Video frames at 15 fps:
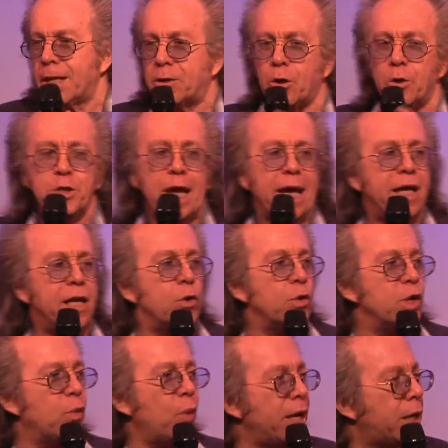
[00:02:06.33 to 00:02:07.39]
And don't you hate it
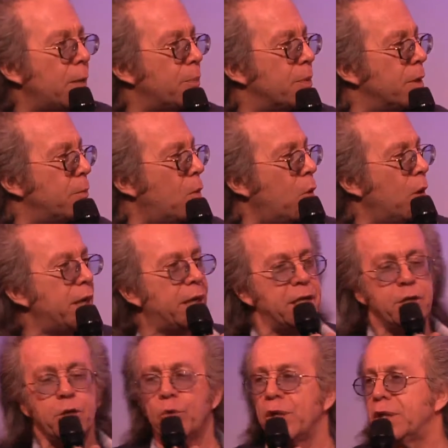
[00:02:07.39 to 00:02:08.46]
when you wake up in the morning
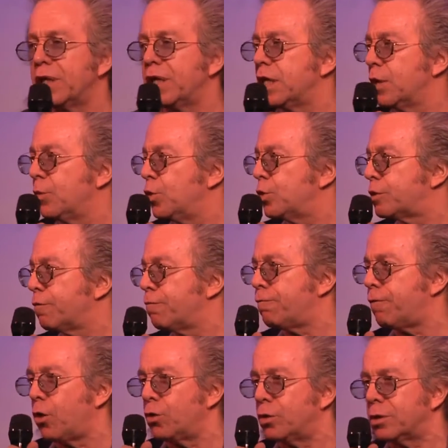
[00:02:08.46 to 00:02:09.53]
and you're really in the mood to
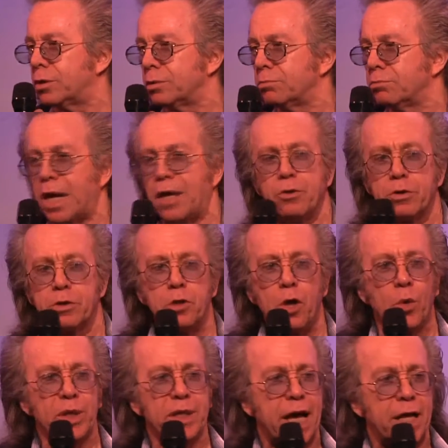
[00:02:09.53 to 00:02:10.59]
vote and there's
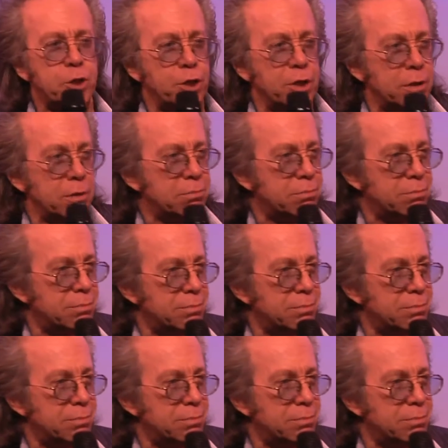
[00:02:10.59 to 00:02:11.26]
no election?